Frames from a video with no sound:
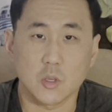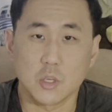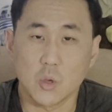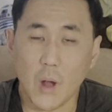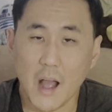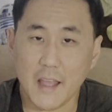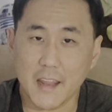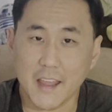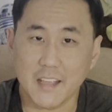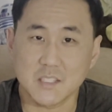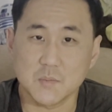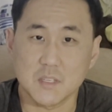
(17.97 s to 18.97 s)
UI
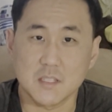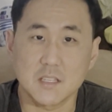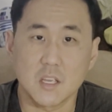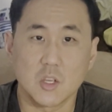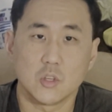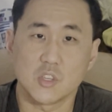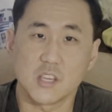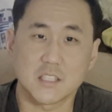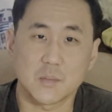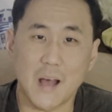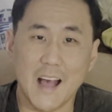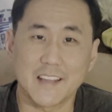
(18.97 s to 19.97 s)
enhancements. You can get
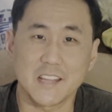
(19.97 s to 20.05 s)
some high